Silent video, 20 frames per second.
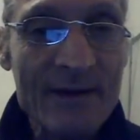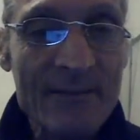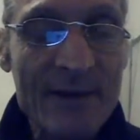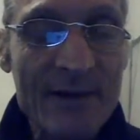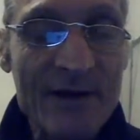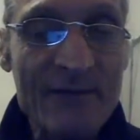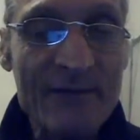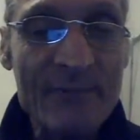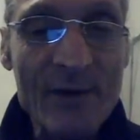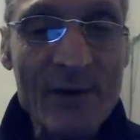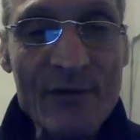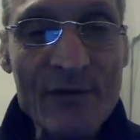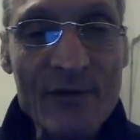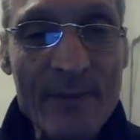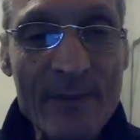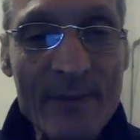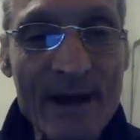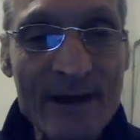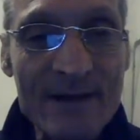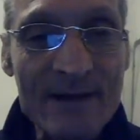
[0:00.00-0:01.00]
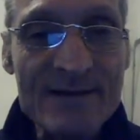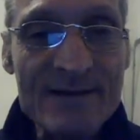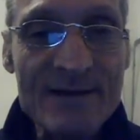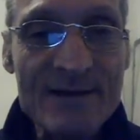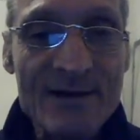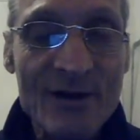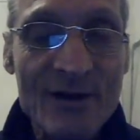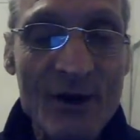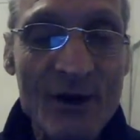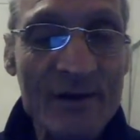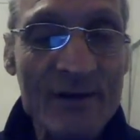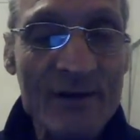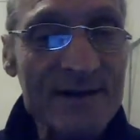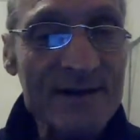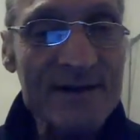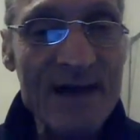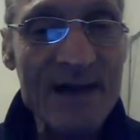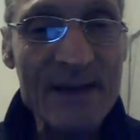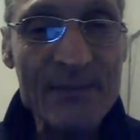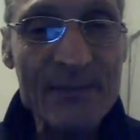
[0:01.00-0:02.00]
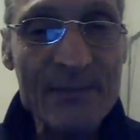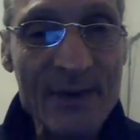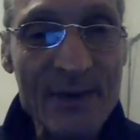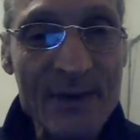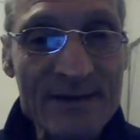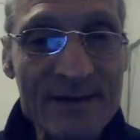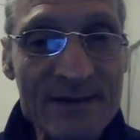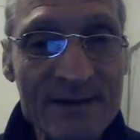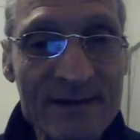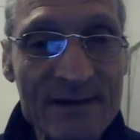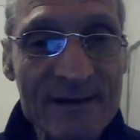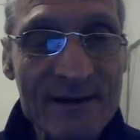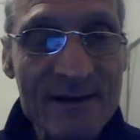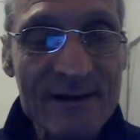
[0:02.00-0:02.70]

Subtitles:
But if both bodies are in the same present,